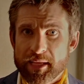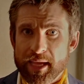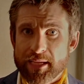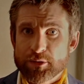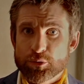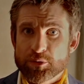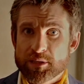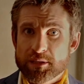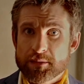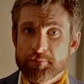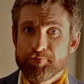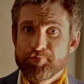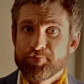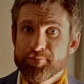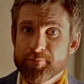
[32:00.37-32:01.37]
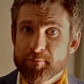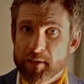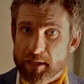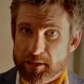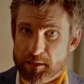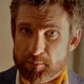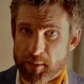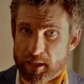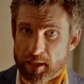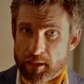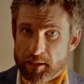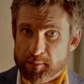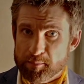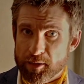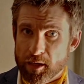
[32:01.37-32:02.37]
exorcism, thus making
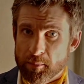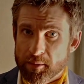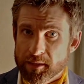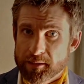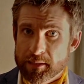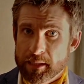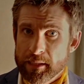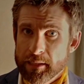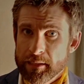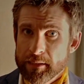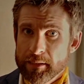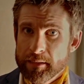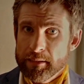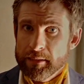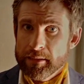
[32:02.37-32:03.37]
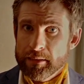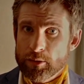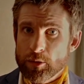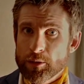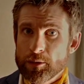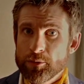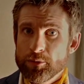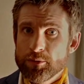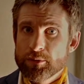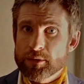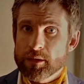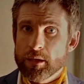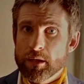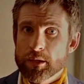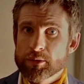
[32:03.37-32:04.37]
it permanent, or lose the
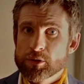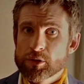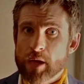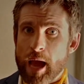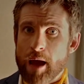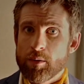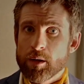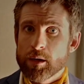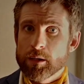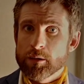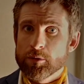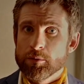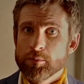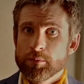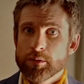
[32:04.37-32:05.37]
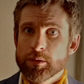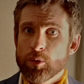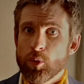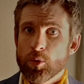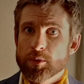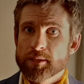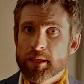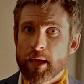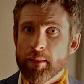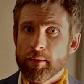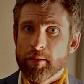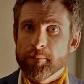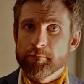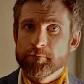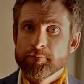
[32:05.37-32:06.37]
lodge, our home,
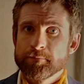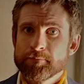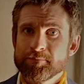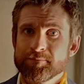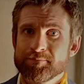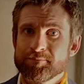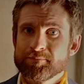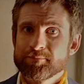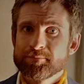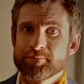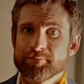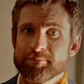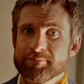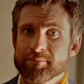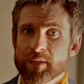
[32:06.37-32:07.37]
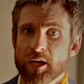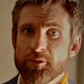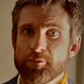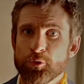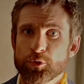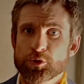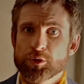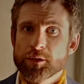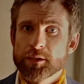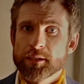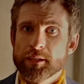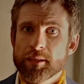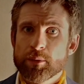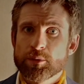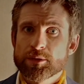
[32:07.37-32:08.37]
altogether.
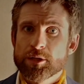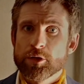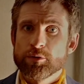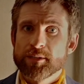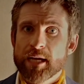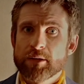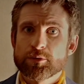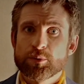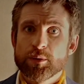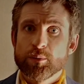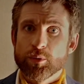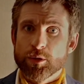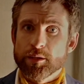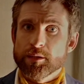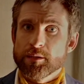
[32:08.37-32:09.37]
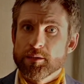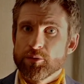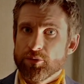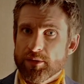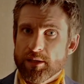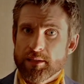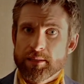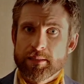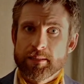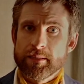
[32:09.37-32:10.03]
Unfortunately, there was no doubt we would lose it.